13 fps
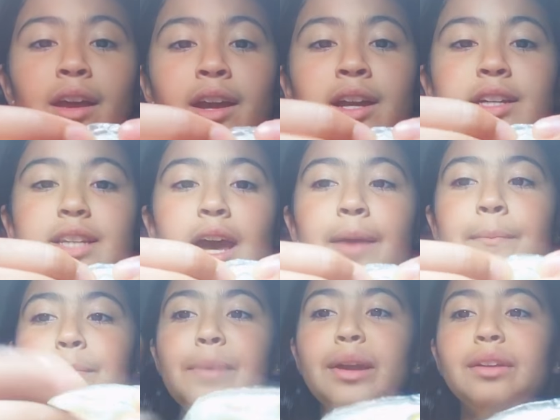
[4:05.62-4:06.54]
Because I
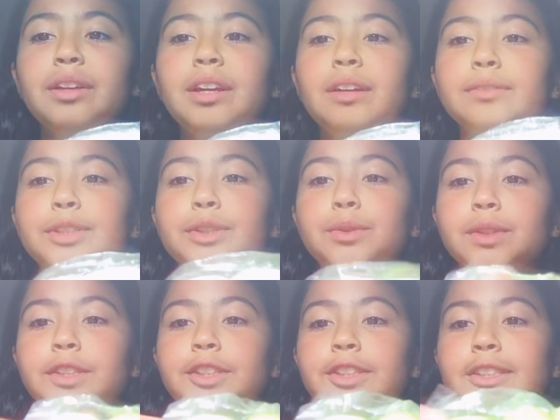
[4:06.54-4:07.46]
barely ever
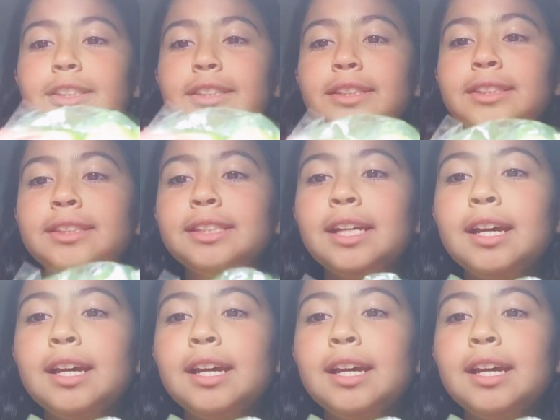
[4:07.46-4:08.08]
squished this.